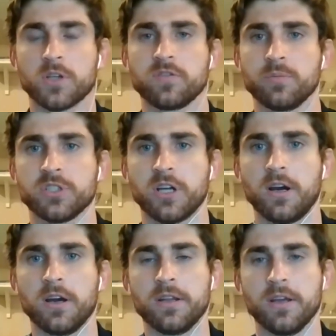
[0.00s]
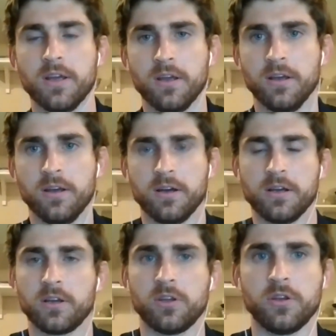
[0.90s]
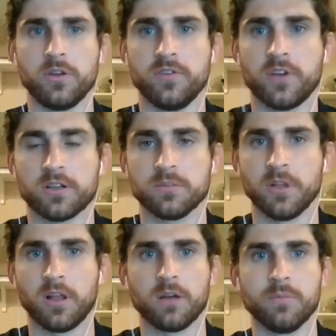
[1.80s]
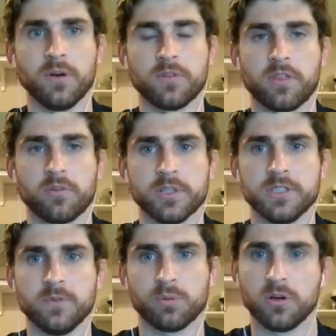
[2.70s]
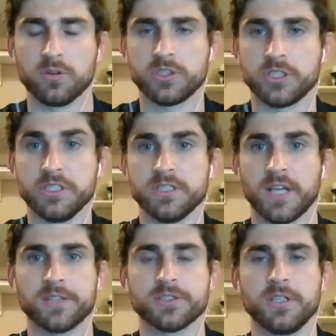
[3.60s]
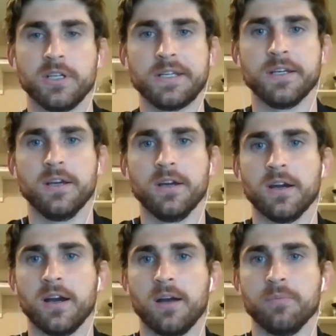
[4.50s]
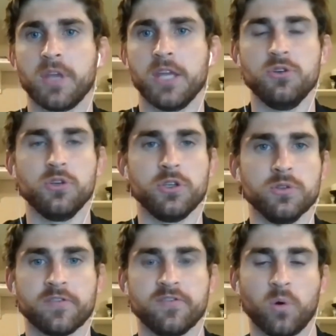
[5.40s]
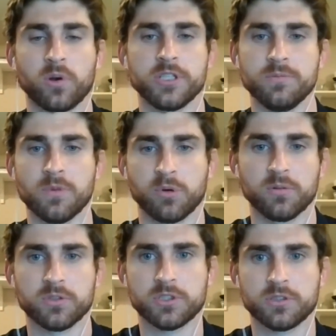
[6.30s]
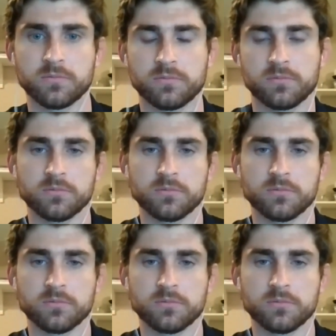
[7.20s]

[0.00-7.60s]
question from todd you, have talked a lot about the three team approach he's asking yeah. um, can you use a four team approach